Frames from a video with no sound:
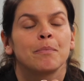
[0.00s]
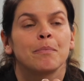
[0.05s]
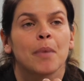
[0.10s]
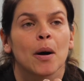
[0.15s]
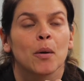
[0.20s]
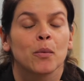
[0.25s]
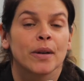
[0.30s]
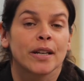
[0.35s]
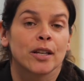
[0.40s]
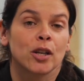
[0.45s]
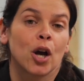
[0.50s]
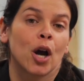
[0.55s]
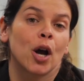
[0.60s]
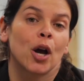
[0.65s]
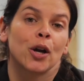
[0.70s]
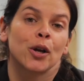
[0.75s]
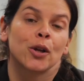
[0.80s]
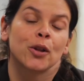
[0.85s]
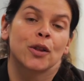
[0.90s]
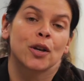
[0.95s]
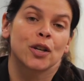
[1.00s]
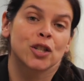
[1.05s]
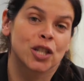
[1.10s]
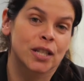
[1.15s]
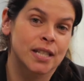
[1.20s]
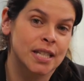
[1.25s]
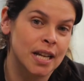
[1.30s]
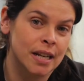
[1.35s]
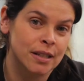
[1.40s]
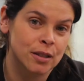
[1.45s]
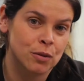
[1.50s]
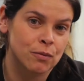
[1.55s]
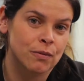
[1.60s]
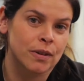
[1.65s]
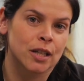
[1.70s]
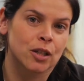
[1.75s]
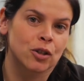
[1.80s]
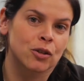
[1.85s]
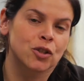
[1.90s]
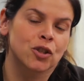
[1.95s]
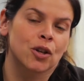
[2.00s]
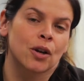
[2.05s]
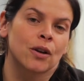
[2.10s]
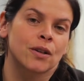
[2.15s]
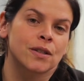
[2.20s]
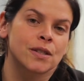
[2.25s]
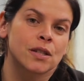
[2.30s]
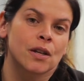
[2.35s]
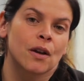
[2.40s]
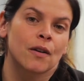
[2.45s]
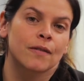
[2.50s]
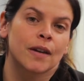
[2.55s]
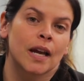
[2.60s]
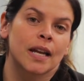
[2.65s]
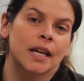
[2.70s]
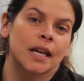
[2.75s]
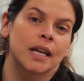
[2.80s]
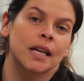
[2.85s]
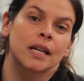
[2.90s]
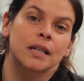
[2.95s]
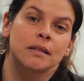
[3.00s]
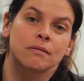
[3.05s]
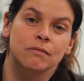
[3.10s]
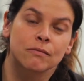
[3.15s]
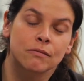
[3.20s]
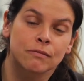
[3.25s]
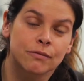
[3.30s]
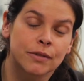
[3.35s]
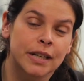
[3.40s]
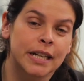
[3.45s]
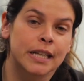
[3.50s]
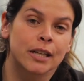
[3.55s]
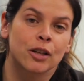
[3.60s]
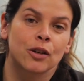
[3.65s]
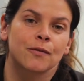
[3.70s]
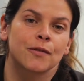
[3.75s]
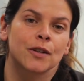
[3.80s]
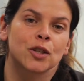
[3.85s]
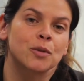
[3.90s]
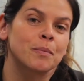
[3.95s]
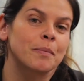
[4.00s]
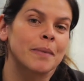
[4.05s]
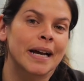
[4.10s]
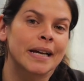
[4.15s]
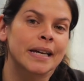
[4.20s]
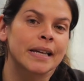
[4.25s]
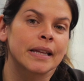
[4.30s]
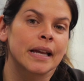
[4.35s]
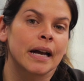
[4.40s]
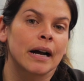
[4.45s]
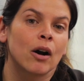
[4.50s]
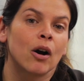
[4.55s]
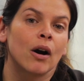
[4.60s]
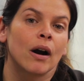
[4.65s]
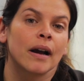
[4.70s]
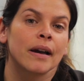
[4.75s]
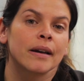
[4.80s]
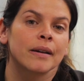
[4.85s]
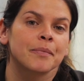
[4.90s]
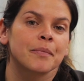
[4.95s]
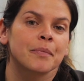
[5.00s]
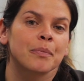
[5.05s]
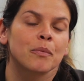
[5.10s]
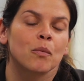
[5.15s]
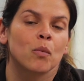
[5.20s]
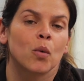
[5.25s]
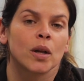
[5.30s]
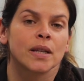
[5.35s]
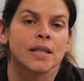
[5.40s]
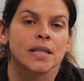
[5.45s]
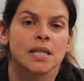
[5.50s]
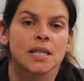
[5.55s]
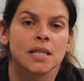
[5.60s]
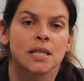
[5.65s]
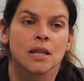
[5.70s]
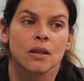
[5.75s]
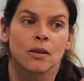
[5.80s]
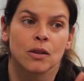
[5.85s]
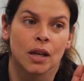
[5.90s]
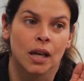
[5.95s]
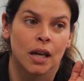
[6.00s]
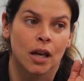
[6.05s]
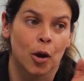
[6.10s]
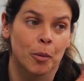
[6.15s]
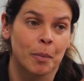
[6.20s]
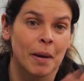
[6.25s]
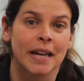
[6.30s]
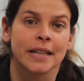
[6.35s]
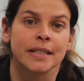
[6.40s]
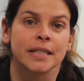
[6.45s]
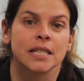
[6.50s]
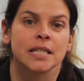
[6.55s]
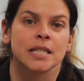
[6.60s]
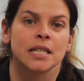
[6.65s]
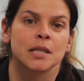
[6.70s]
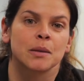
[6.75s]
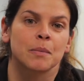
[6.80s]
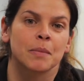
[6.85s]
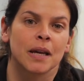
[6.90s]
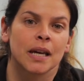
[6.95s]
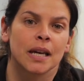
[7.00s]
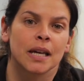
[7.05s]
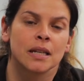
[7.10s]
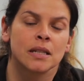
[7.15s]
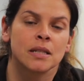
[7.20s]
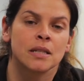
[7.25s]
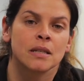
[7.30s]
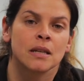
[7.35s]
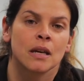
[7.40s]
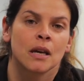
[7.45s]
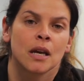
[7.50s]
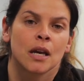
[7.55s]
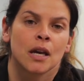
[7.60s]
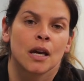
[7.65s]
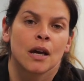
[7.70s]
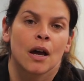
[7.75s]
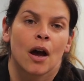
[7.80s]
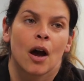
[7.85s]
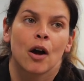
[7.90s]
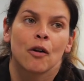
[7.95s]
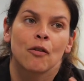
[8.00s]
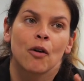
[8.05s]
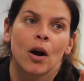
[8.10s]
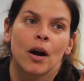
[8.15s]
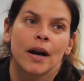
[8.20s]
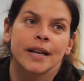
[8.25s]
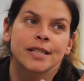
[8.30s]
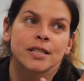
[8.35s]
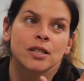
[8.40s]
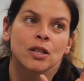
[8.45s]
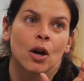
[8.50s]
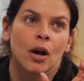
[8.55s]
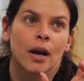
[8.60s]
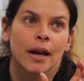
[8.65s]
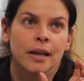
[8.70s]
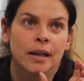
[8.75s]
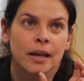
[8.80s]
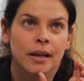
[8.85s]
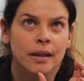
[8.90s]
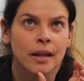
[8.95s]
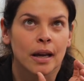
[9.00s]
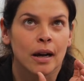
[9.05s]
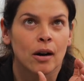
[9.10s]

But we know that she stands a really good chance of getting really good vision back in that eye. Once the opaqueness disappears, her eyesight in